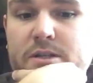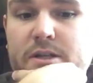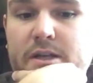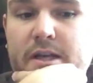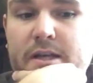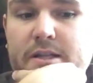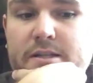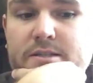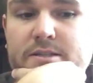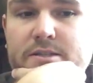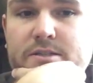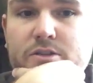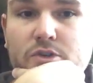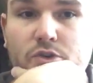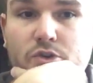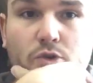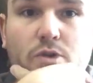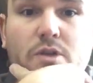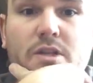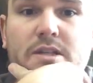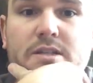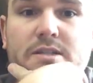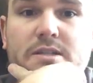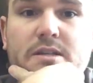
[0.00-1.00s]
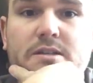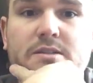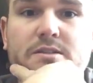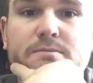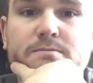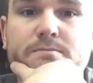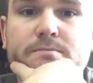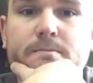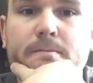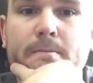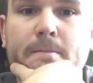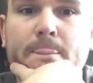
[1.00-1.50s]
it's early
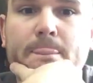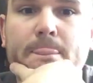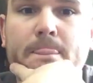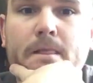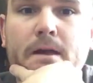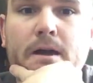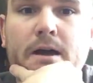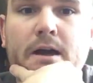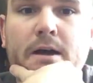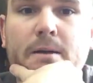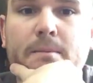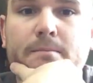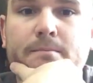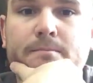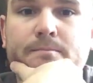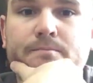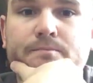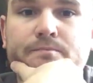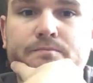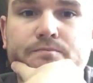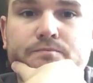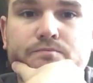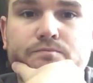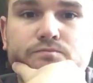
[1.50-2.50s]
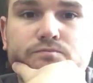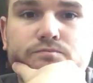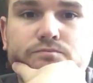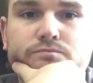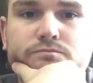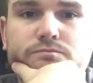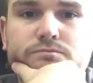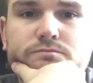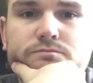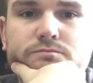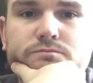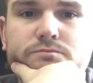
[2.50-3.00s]
season. Um,
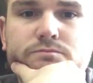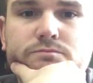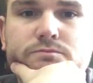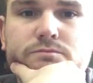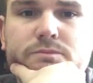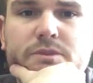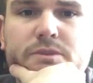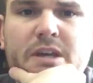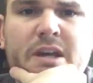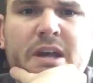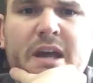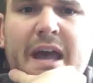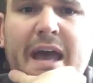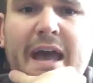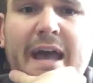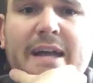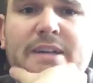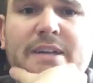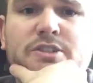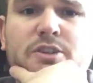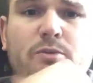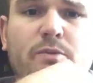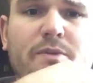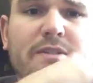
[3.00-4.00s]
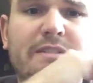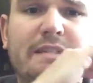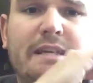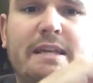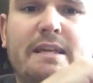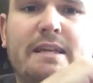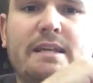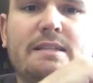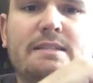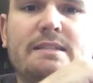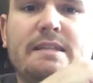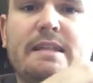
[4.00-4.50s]
eggs are
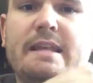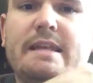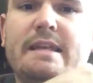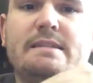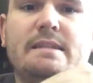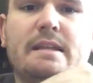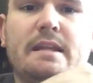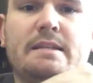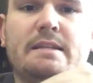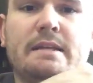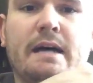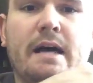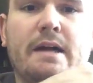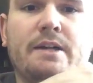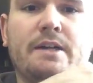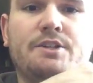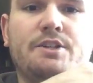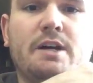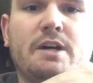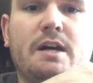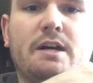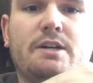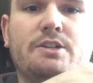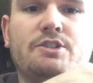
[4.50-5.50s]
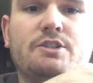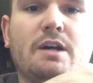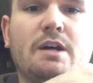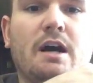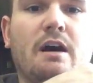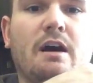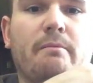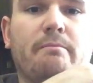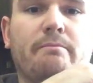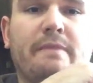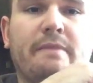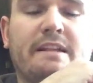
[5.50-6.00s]
ridiculously easy to tie, Josh.
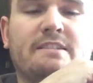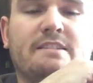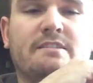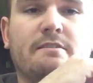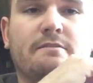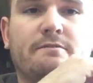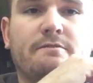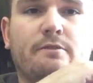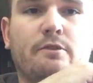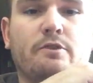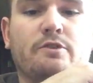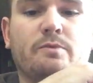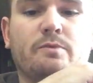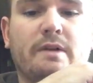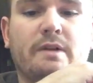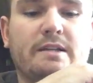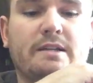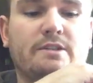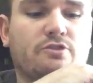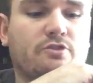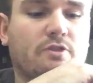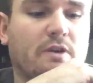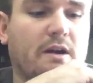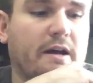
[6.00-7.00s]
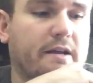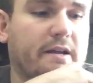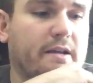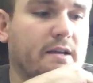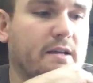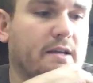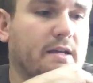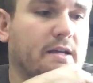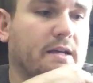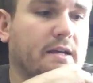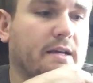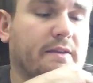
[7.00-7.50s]
Um, that's the first one I'd try.
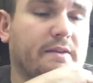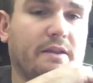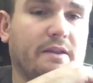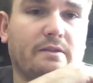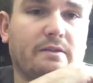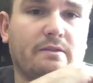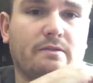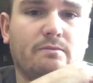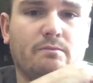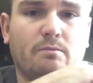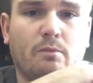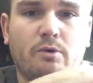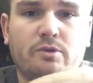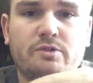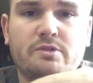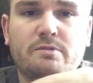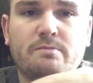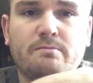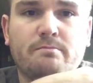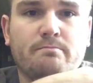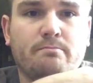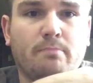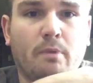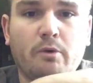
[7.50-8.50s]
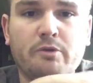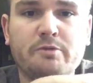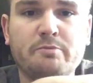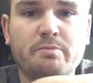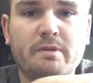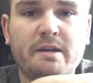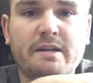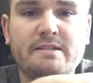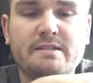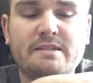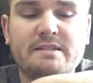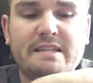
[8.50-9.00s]
That most most
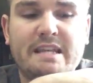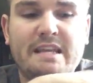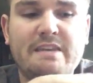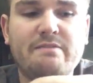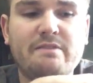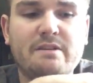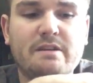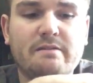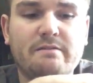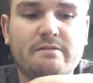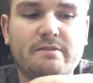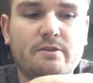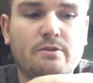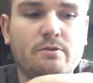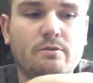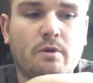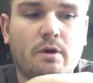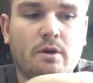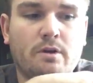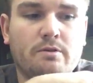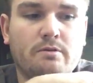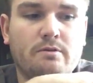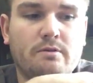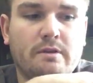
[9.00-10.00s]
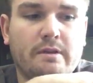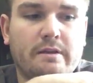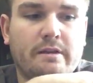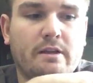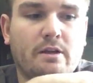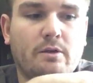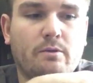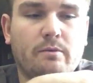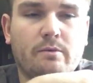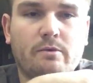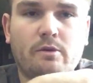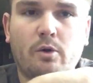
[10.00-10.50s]
places, even if you are you
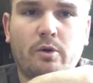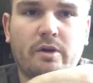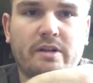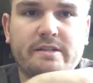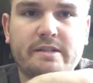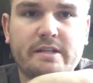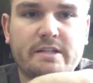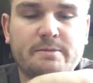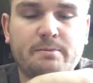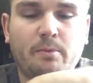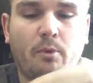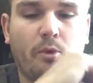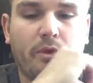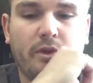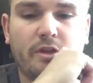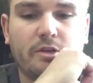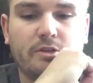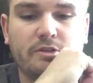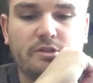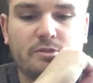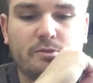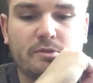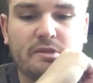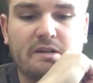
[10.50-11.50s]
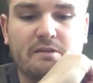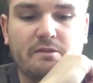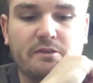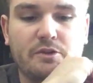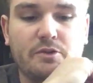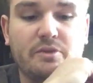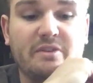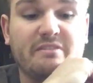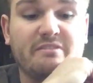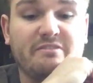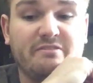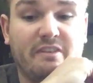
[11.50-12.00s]
know go to Dick's Sporting Goods or whatever, you
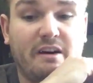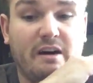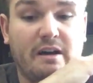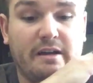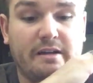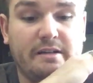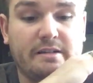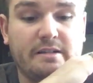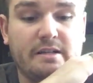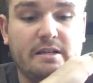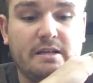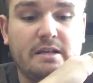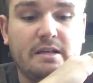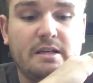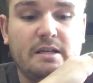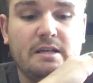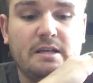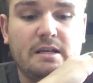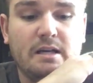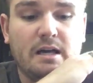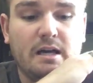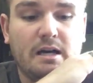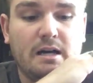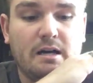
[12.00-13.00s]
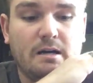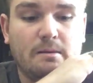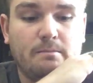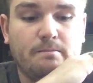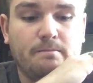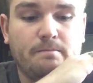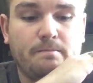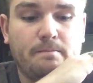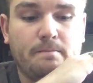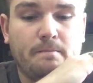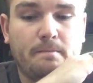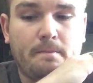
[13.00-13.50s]
can find
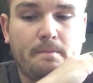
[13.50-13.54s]
um,